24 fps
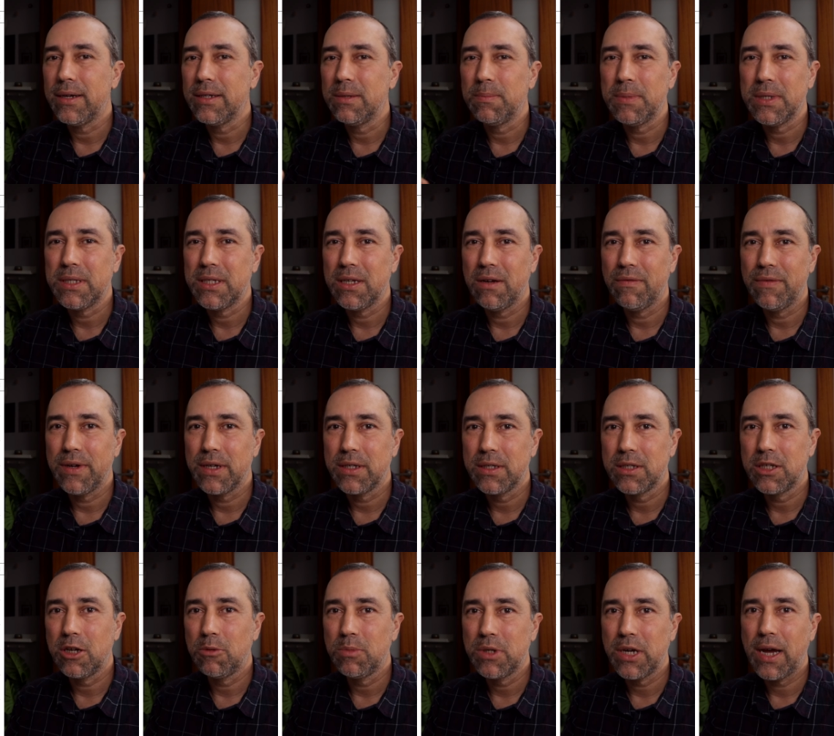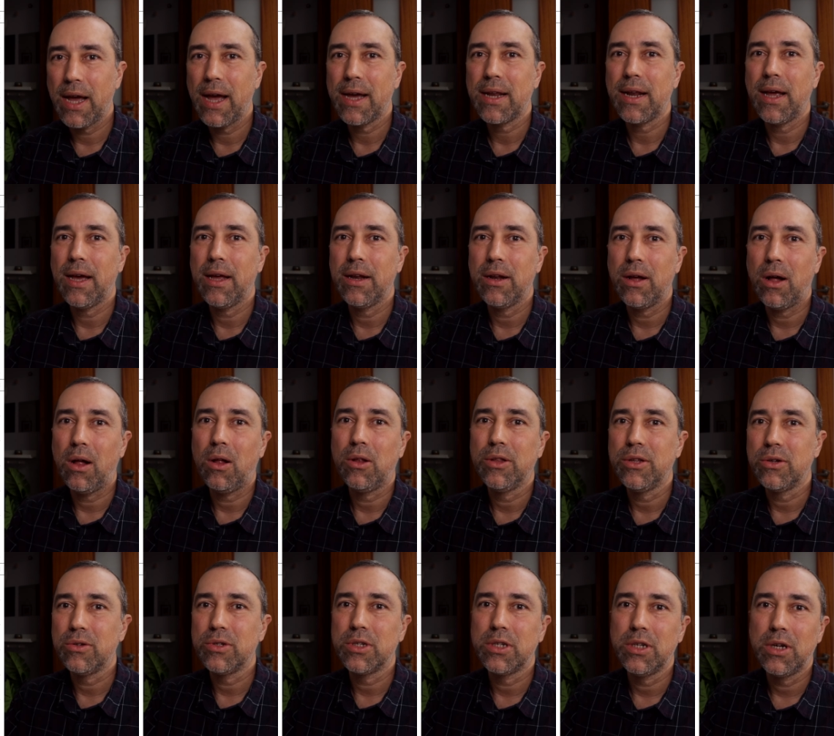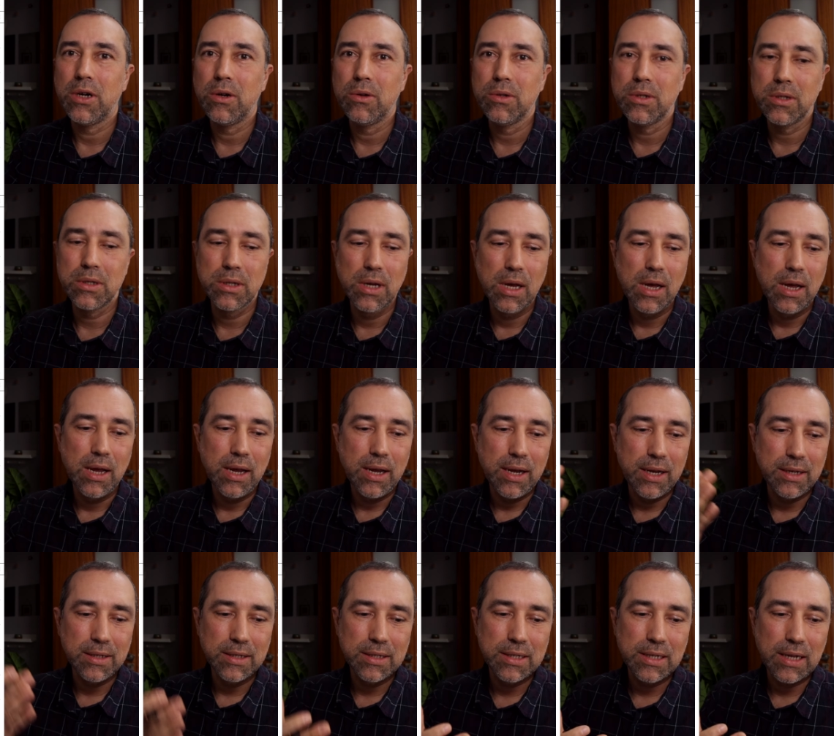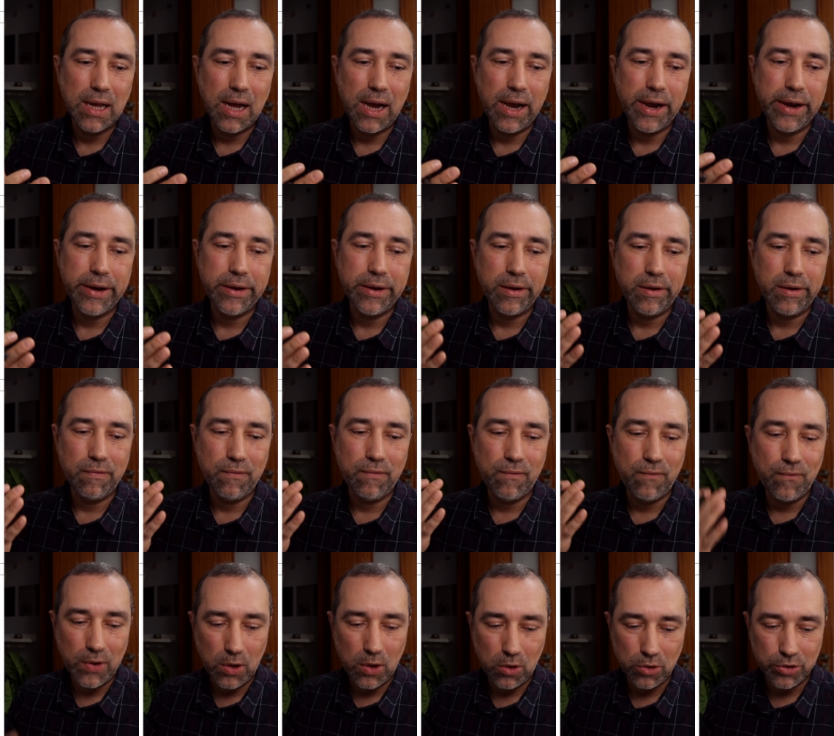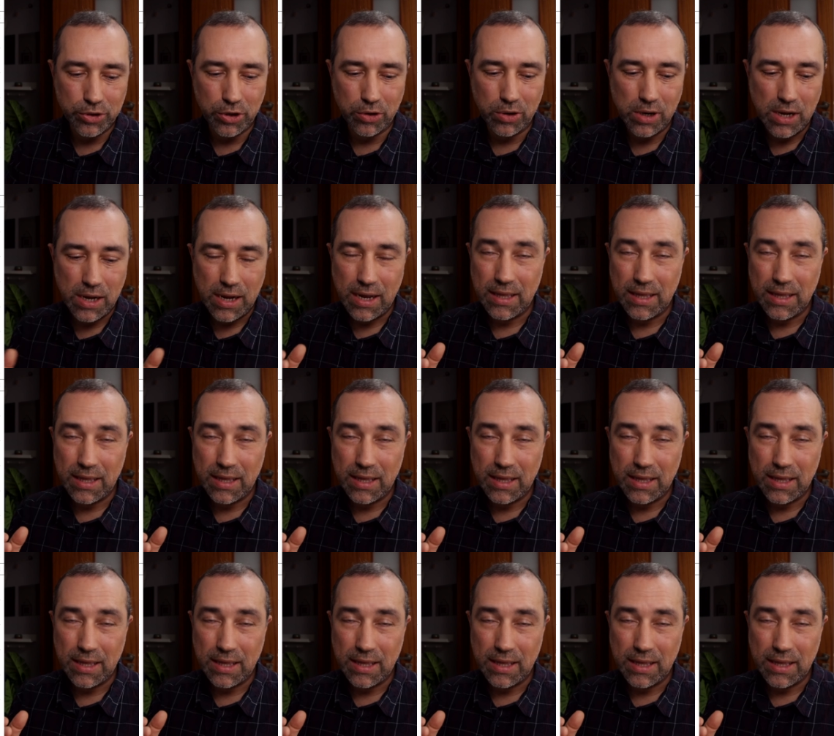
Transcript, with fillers: a specific subject and all those notes inside a folder.